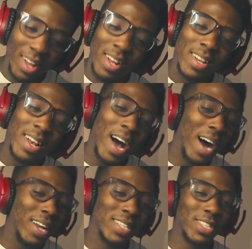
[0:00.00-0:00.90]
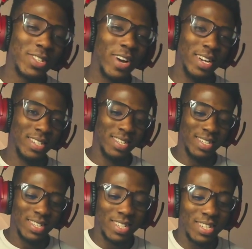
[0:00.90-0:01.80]
Nah, this is crazy.
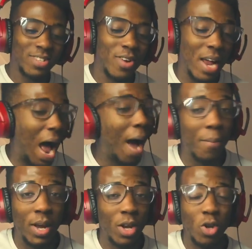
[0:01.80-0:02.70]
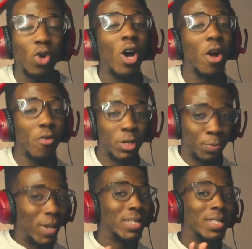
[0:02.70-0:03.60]
This is great. I mean, you gotta
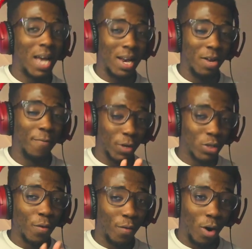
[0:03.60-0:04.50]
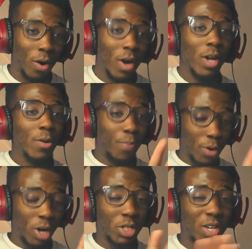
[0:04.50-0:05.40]
respect the talent, first of all. The
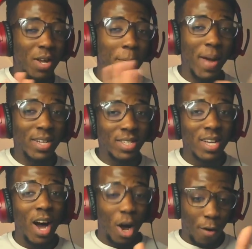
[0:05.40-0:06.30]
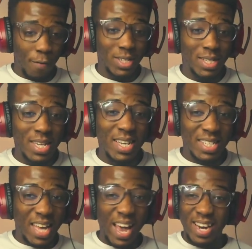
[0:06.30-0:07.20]
production immense. And obviously,
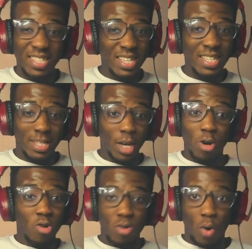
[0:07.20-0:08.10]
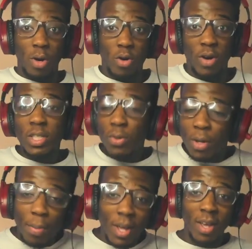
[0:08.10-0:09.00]
his cadence is going crazy
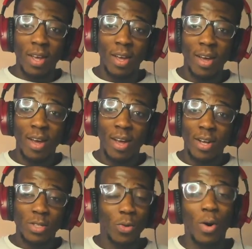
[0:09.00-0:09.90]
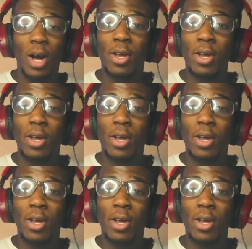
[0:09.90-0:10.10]
with the beat. So what are you